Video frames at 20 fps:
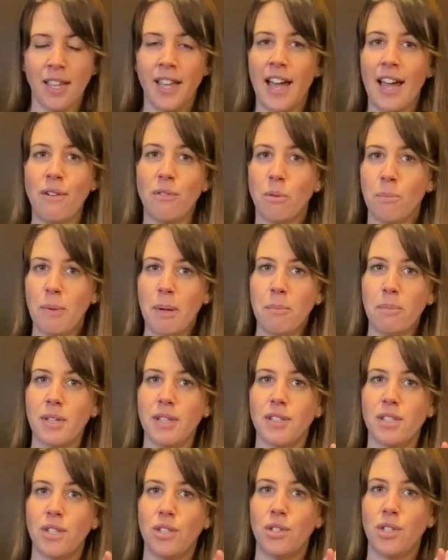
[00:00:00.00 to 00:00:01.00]
And
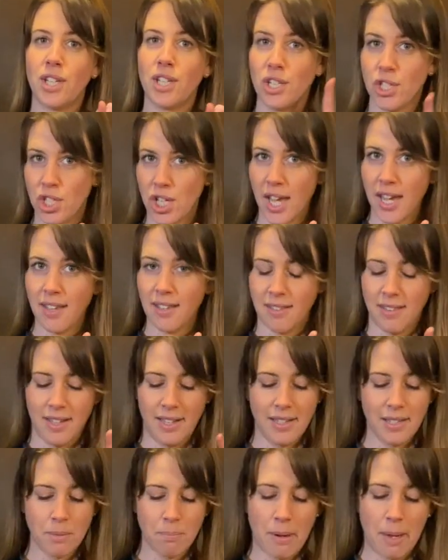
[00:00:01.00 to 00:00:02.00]
remember, you can check
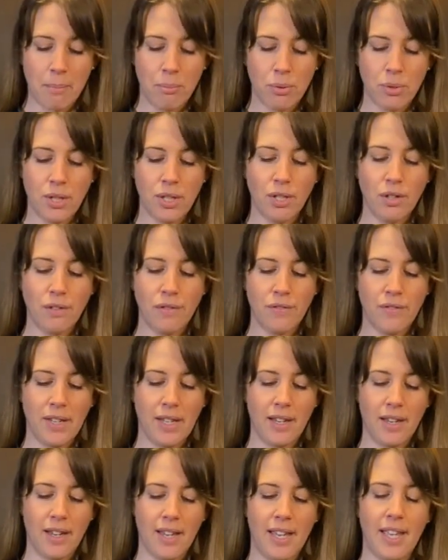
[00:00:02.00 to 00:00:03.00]
this by putting your
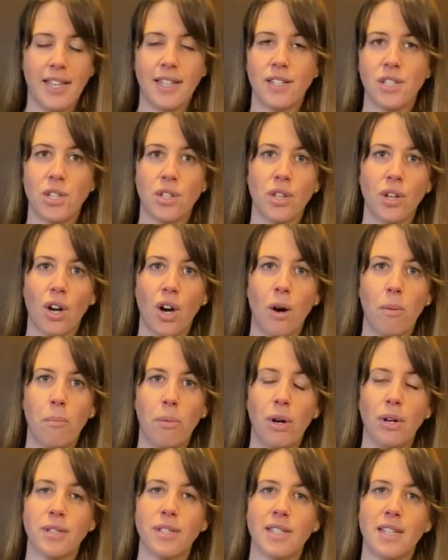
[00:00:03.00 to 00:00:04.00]
finger into the
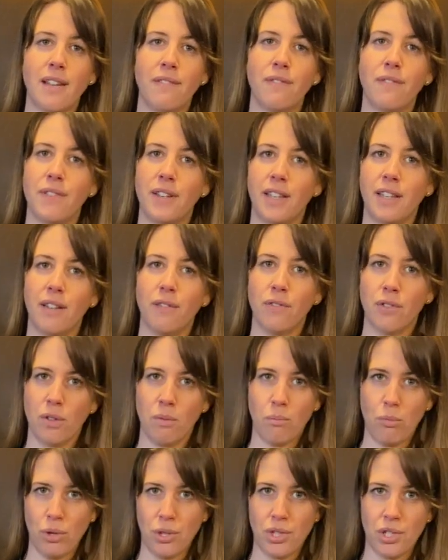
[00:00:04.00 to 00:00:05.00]
compost and feeling for the
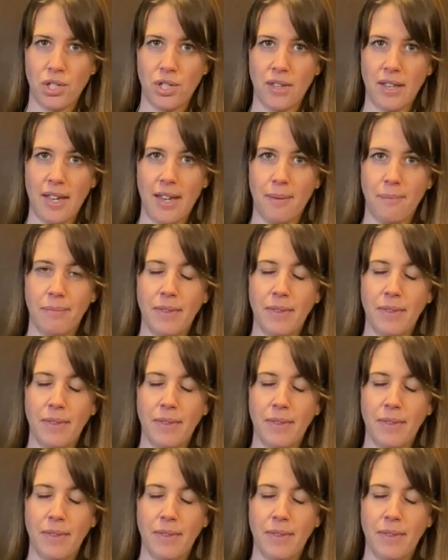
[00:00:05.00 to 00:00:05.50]
moisture there.